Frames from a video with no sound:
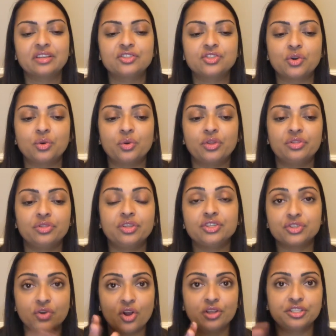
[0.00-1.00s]
So
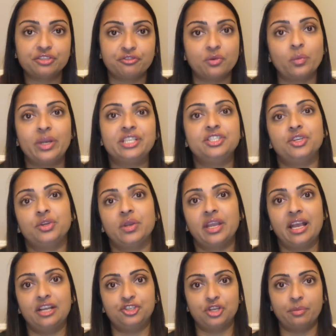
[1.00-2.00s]
these are all different ways that you
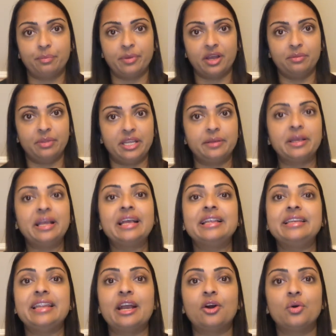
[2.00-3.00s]
can catch up on me.
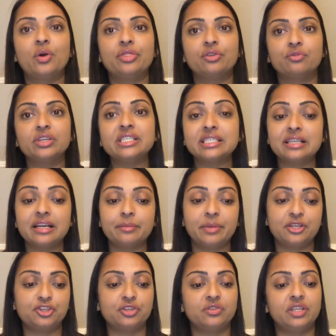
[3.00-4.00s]
Now, the reason I
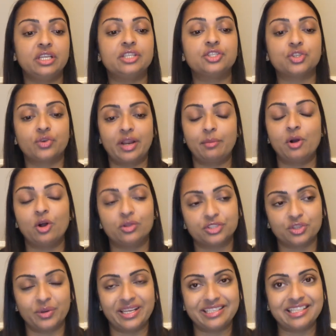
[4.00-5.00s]
mentioned Instagram
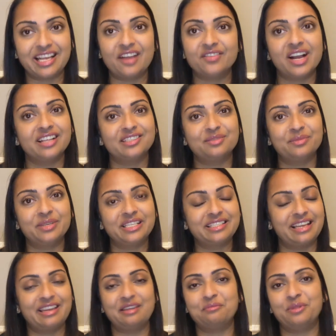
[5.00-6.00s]
also is I've got some
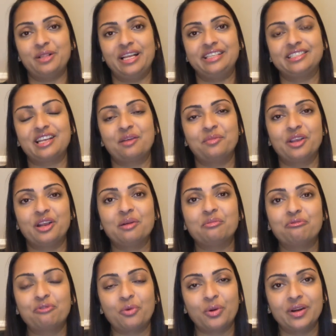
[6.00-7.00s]
exciting plans coming
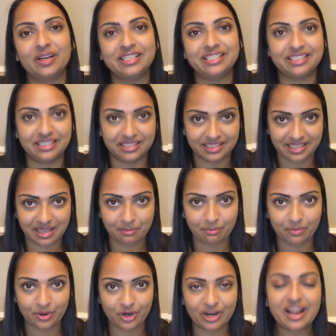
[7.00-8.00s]
up for
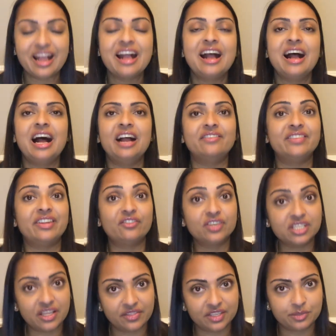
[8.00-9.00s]
December. I've
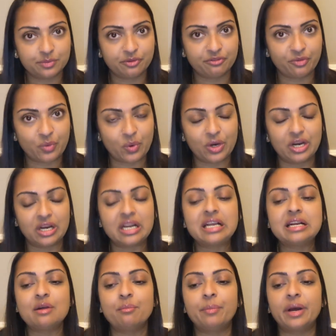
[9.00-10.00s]
never done this
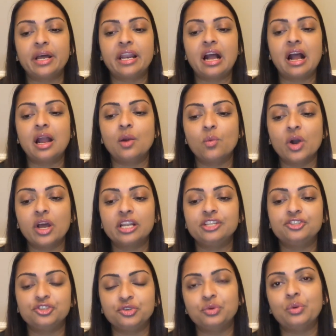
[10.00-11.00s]
before, but I
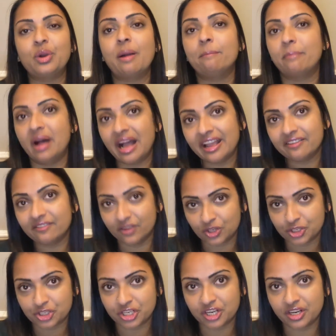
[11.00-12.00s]
want to do my
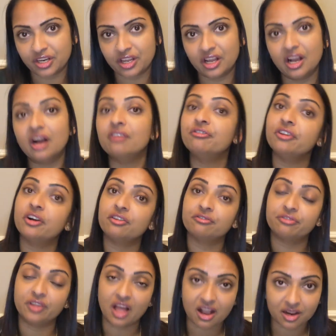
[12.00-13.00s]
version
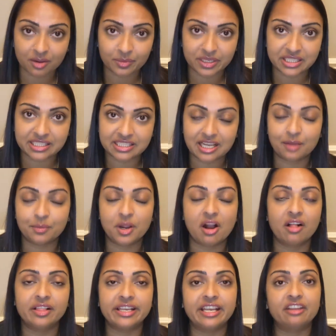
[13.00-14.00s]
of Vlogmas. I'm
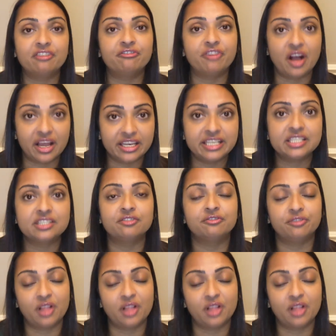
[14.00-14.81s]
calling it Vani's